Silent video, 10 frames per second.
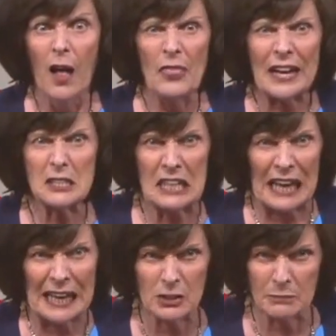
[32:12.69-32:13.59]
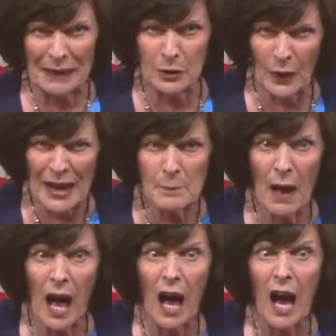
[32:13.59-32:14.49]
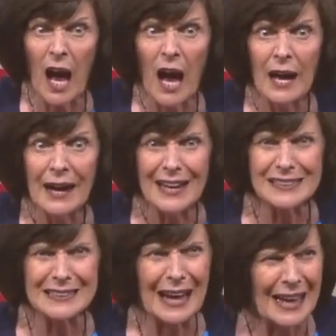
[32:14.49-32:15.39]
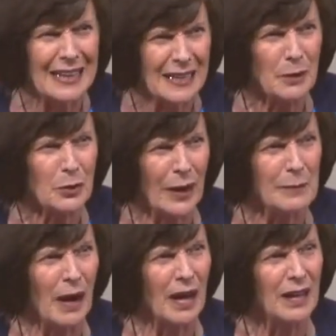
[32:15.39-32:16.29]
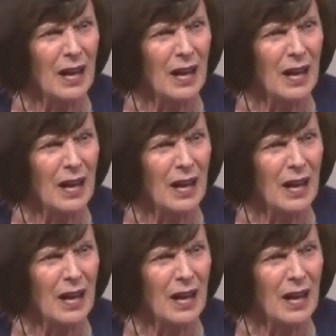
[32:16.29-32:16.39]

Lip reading: That's the age of my grandma. I said, I am a grandma.